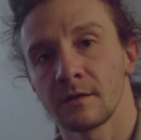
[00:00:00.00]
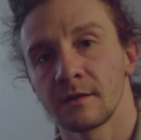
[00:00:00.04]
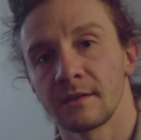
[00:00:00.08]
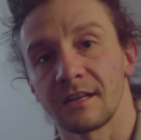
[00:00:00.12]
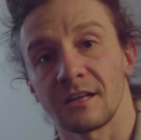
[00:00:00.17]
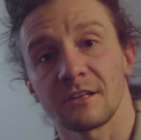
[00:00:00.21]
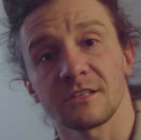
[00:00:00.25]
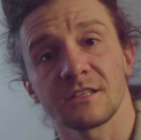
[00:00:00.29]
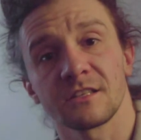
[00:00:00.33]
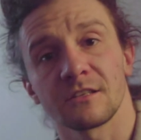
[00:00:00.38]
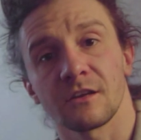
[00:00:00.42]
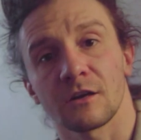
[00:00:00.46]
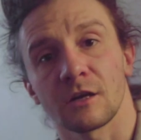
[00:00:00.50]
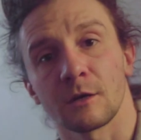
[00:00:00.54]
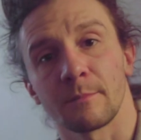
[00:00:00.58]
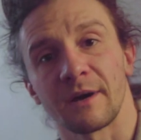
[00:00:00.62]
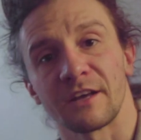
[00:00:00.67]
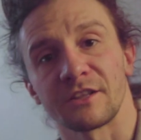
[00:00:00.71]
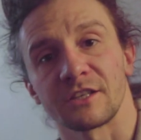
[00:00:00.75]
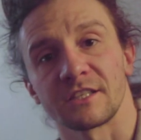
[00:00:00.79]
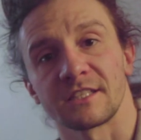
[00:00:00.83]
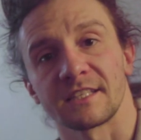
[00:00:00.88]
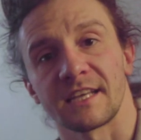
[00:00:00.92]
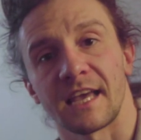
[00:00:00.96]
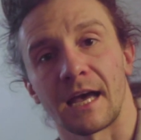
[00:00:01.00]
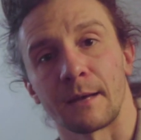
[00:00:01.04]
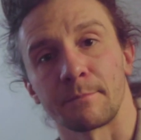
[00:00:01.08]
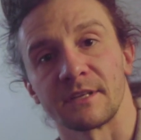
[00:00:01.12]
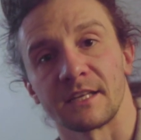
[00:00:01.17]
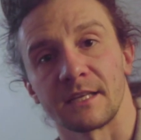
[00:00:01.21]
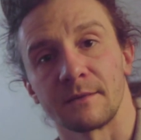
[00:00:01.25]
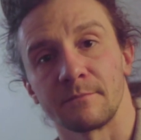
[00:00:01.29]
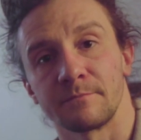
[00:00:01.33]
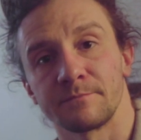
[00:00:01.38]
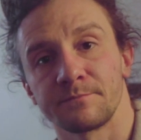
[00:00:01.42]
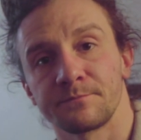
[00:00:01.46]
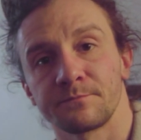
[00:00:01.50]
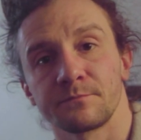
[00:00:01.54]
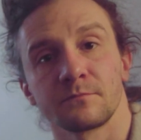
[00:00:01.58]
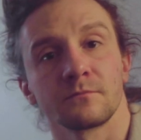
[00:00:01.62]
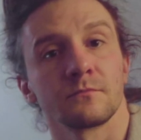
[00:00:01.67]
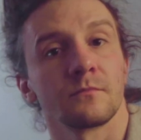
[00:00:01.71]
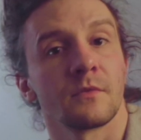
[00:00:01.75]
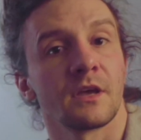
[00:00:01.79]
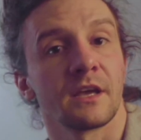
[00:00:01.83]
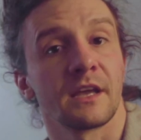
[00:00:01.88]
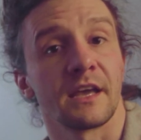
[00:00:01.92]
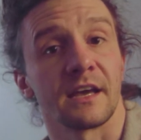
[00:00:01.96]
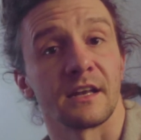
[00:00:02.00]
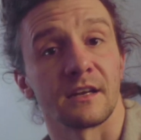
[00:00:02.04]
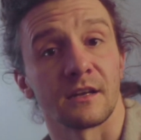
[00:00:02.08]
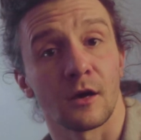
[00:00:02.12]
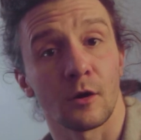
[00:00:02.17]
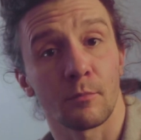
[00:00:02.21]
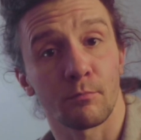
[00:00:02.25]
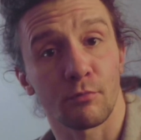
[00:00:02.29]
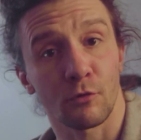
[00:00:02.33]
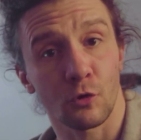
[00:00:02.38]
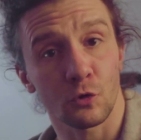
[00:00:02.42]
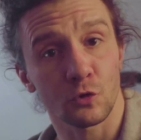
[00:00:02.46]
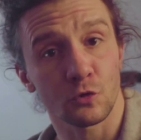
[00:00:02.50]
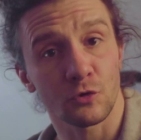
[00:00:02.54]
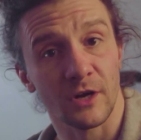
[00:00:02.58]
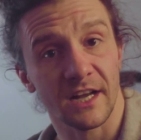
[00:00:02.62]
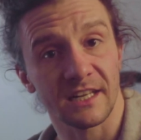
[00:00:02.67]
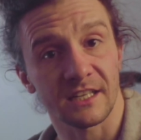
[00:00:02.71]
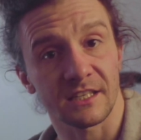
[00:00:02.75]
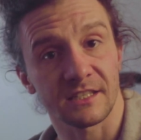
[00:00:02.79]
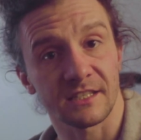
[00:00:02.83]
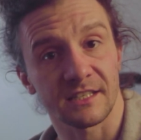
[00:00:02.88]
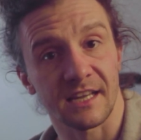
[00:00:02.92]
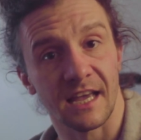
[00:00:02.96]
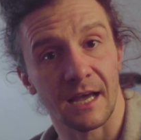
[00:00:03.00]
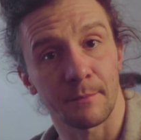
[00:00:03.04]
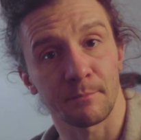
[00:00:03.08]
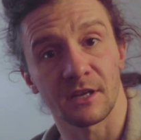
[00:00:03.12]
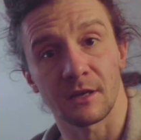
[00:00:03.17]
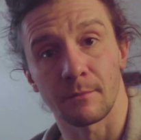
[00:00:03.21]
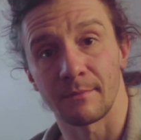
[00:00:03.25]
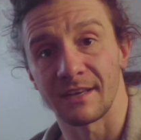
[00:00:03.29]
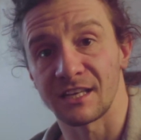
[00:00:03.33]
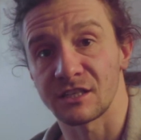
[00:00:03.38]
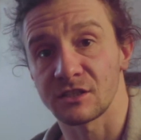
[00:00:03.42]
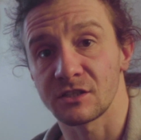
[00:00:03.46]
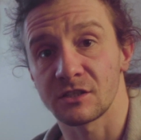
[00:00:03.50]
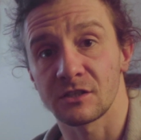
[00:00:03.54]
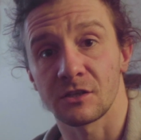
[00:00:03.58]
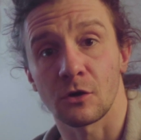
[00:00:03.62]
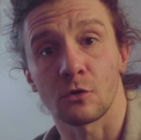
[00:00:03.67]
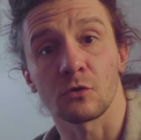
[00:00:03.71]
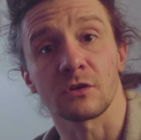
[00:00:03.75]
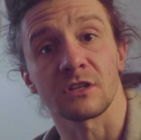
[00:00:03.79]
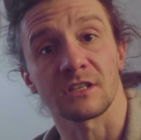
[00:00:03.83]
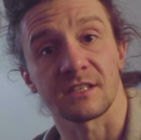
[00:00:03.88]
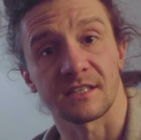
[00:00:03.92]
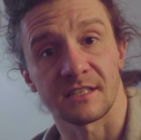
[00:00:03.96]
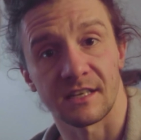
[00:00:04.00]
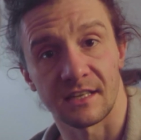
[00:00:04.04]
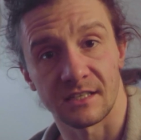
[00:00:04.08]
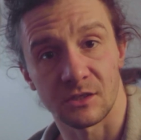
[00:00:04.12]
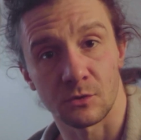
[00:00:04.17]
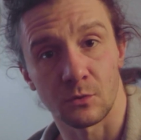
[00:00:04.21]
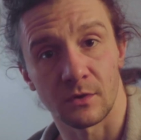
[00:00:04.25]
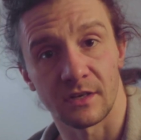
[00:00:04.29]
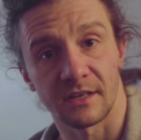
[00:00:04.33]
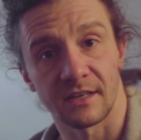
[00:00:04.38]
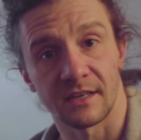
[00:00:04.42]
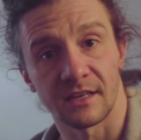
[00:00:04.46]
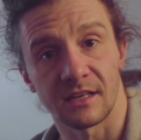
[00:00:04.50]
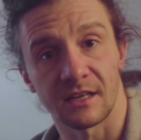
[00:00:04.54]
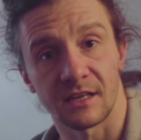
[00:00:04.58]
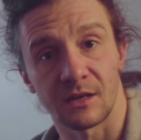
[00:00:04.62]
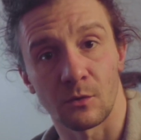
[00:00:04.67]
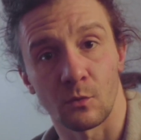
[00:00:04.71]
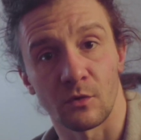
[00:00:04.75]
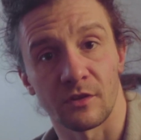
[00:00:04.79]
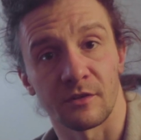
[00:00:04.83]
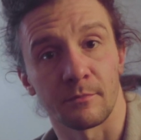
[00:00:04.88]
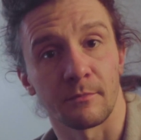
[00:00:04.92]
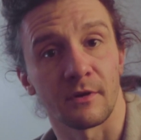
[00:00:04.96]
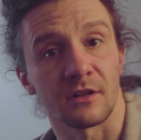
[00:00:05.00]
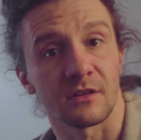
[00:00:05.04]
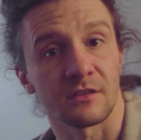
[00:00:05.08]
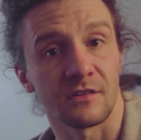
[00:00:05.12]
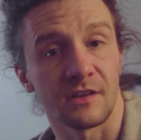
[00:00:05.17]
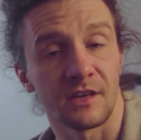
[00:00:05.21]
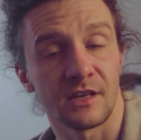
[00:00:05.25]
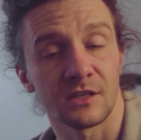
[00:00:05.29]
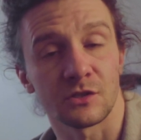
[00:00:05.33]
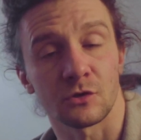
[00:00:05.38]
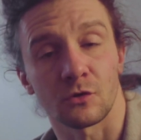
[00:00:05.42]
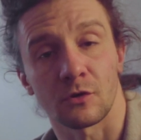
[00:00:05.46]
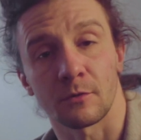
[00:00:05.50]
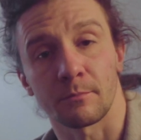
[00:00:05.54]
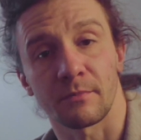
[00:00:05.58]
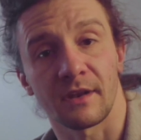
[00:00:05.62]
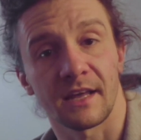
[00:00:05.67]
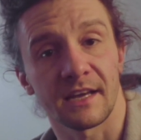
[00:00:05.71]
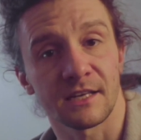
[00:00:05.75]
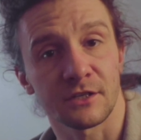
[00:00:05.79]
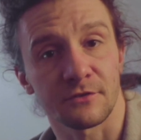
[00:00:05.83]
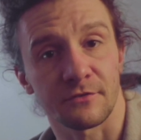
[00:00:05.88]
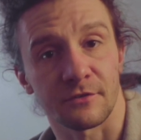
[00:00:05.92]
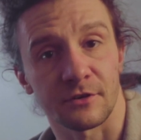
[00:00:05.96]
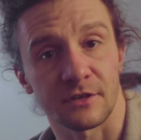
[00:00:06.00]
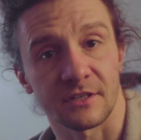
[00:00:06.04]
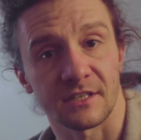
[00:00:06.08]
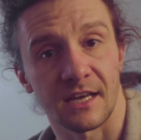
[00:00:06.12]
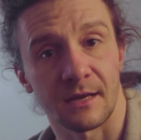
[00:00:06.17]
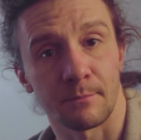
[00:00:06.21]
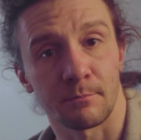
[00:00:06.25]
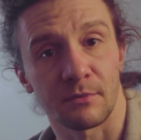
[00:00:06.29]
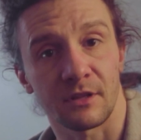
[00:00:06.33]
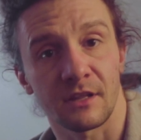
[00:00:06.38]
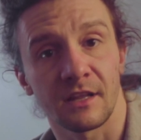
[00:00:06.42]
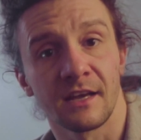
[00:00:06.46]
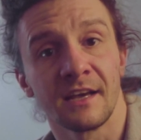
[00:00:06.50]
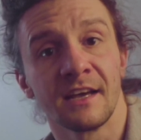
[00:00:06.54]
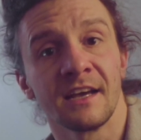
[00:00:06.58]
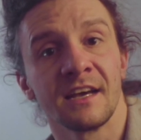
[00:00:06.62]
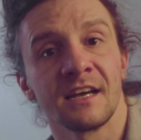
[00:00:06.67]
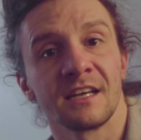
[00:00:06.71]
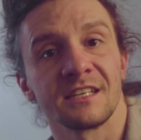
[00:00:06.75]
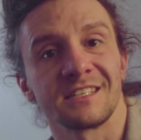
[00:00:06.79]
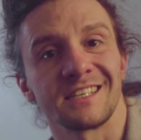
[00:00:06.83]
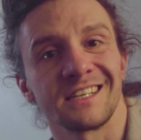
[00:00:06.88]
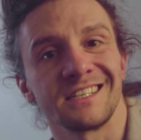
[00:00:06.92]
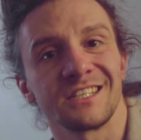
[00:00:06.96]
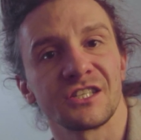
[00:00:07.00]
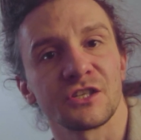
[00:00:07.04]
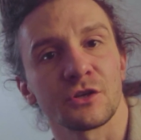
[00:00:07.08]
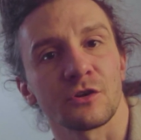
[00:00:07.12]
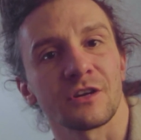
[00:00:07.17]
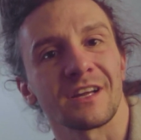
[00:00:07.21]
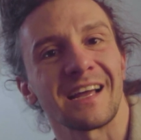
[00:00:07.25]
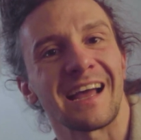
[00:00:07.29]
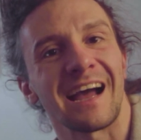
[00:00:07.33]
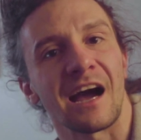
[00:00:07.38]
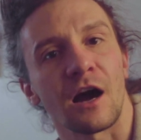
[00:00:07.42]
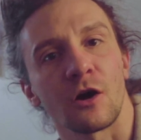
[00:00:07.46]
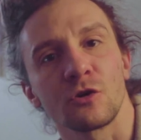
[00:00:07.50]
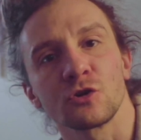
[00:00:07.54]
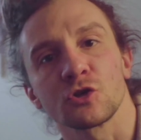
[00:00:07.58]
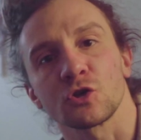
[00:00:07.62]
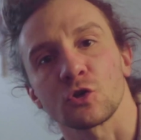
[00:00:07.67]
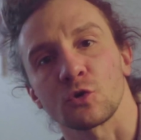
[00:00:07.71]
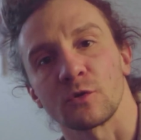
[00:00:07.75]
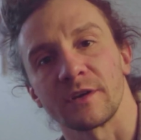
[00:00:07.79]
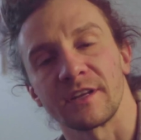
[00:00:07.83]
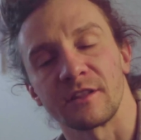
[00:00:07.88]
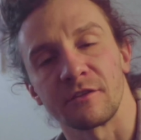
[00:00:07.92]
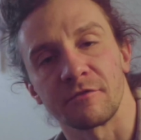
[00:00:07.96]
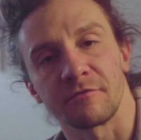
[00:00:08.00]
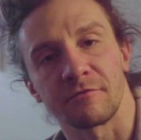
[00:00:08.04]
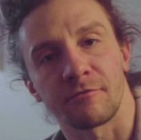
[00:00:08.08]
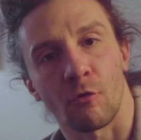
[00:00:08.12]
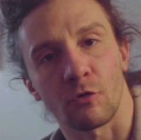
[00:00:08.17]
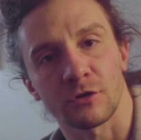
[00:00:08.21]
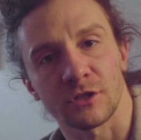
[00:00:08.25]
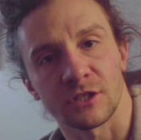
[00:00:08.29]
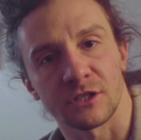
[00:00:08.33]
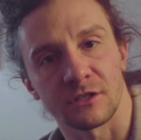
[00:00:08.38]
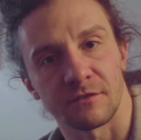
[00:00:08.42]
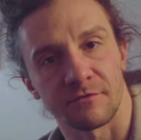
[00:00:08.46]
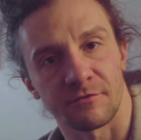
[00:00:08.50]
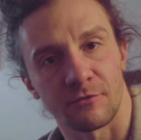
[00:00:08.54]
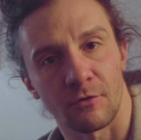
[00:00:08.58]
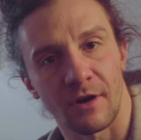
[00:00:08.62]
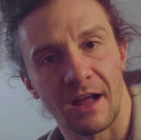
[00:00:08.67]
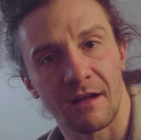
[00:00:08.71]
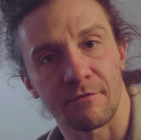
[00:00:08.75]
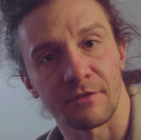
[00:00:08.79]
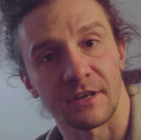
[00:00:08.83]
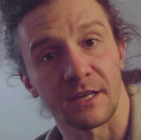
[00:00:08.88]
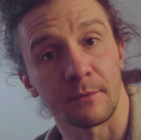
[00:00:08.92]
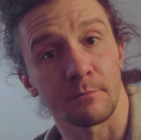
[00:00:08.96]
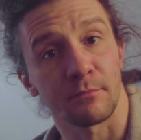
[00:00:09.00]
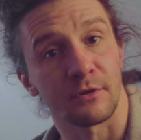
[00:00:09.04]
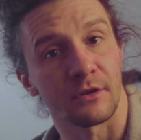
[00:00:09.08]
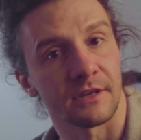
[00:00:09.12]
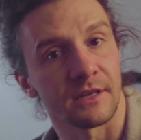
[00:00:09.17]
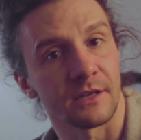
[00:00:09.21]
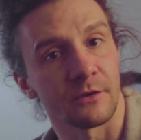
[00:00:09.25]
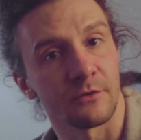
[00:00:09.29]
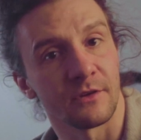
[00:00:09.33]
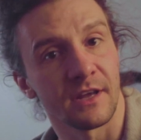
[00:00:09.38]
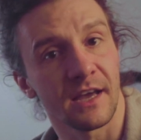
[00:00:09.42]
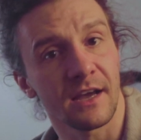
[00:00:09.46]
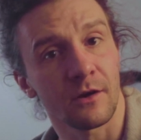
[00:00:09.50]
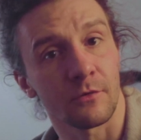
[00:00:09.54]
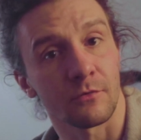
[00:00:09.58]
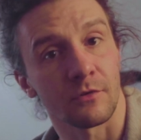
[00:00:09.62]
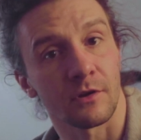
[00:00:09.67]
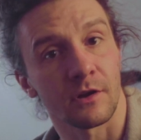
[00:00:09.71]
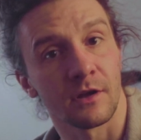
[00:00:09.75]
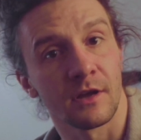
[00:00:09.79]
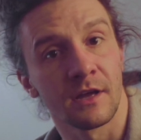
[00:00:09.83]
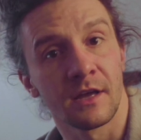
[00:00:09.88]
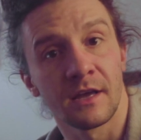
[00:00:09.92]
Now let's talk about the scapula. Again, a protracted scapula makes total sense when dealing with a Maltese or a planche, for example, since you're countering the forces of gravity pulling you down.